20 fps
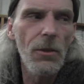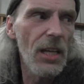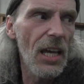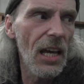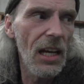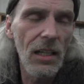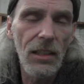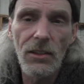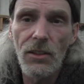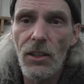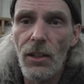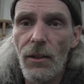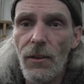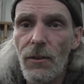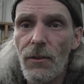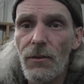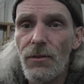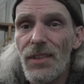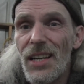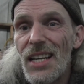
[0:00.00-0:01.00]
cans
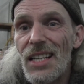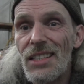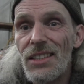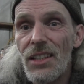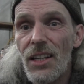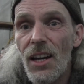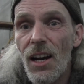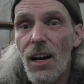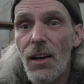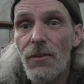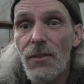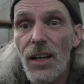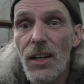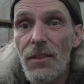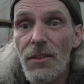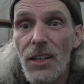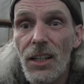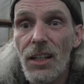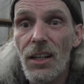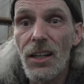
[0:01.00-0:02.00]
of easy off
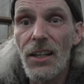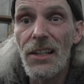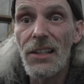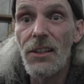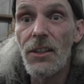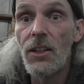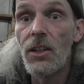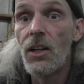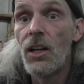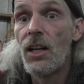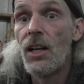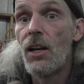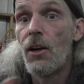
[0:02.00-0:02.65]
oven cleaner.